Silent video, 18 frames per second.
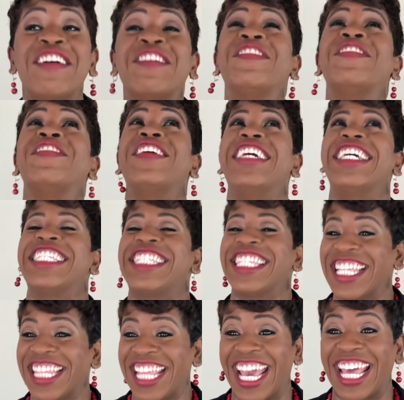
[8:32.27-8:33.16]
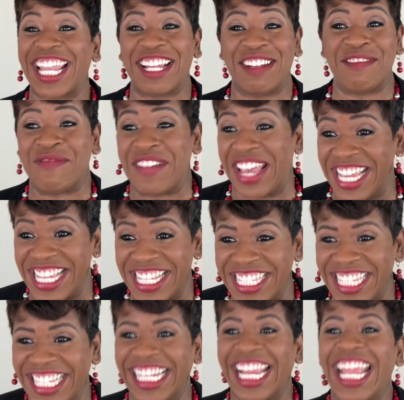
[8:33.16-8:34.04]
Wasn't that
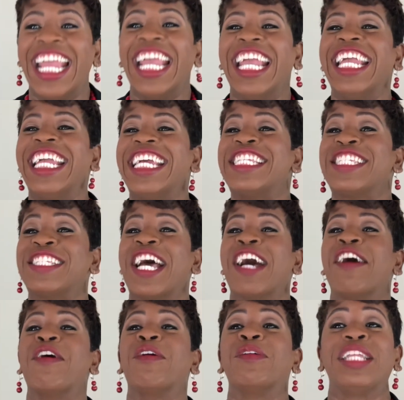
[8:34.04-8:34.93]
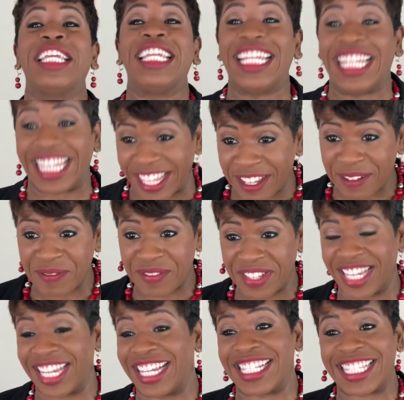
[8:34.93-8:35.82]
amazing? He is not only
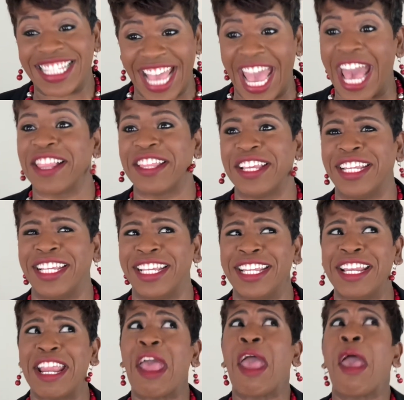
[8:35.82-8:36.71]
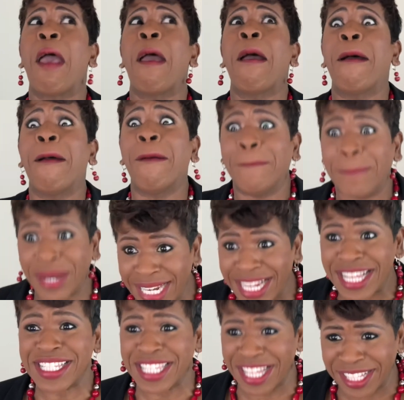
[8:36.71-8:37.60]
gifted and talented, but
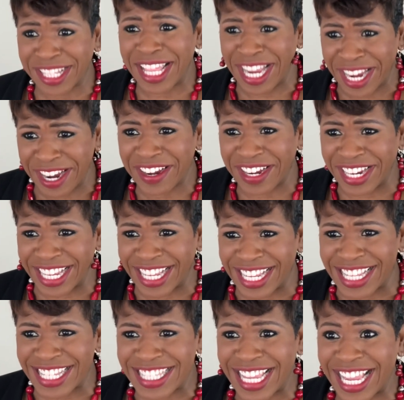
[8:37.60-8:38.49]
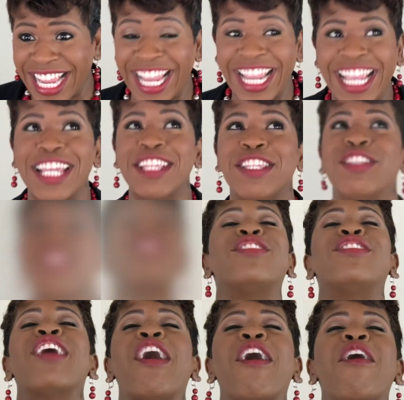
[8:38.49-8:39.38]
he's hilarious. He is
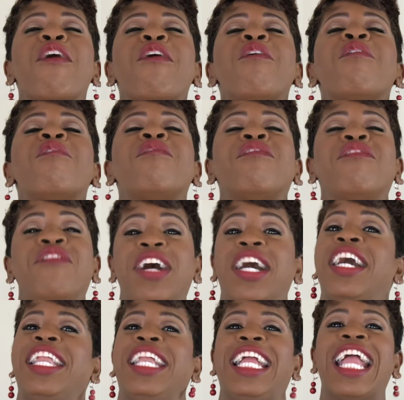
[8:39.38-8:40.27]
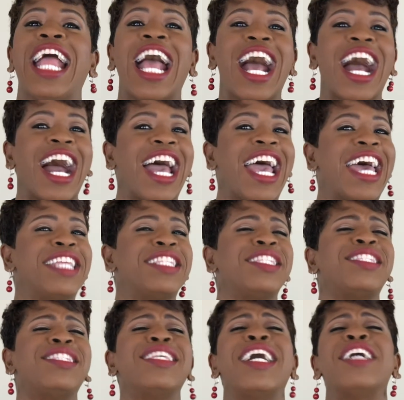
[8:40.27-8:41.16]
so funny. I had
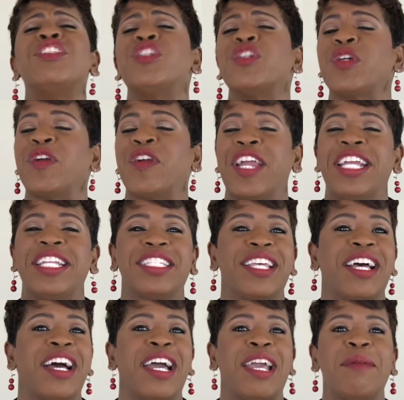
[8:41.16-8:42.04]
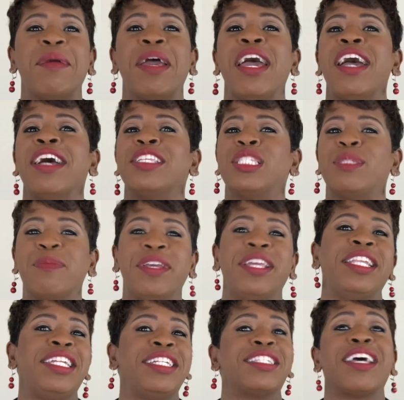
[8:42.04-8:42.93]
such a great time
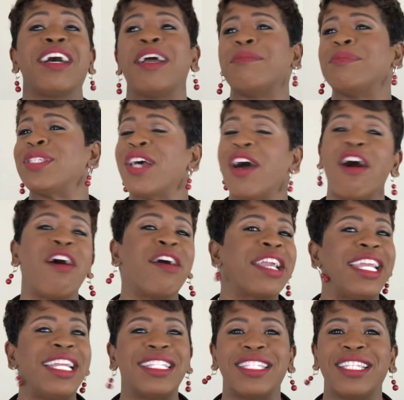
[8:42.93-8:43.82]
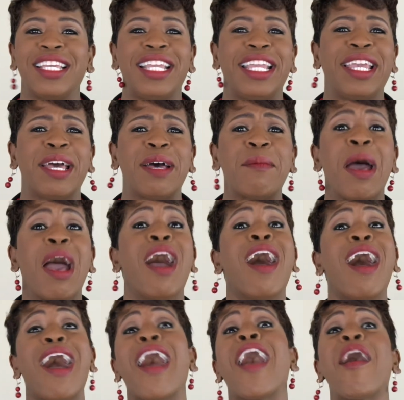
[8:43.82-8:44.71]
spending time talking to him.
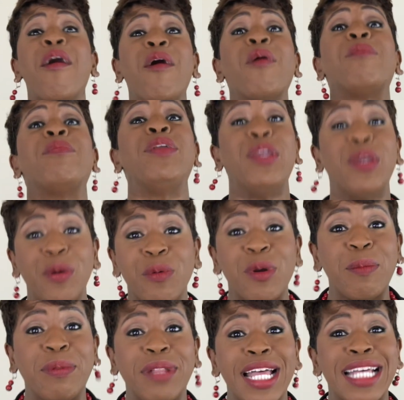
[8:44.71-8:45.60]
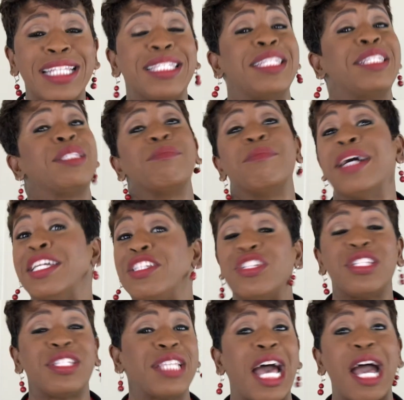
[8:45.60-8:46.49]
I hope you were blessed as
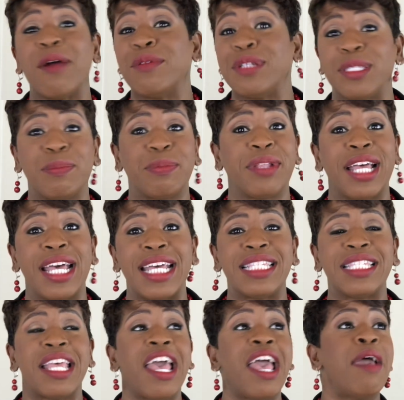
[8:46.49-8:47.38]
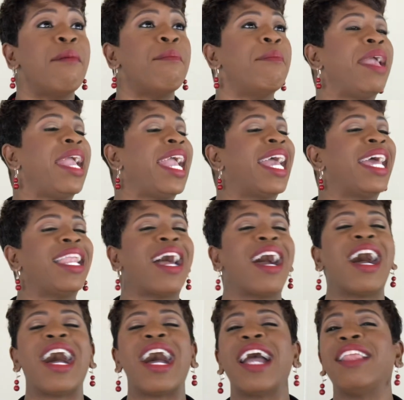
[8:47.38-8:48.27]
much as I was blessed. Man,
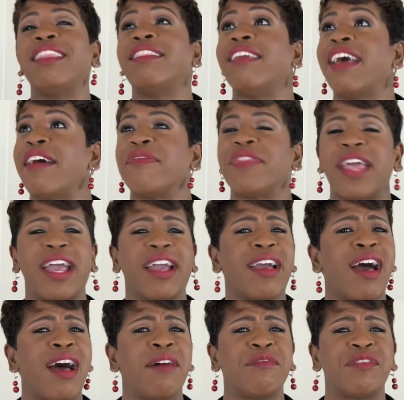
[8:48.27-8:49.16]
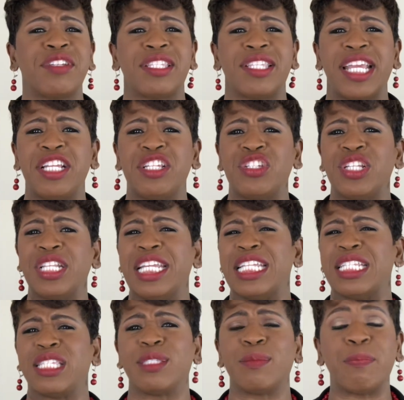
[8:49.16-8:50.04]
I left that conversation
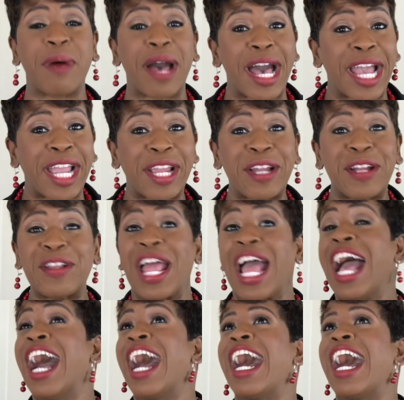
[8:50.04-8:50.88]
inspired.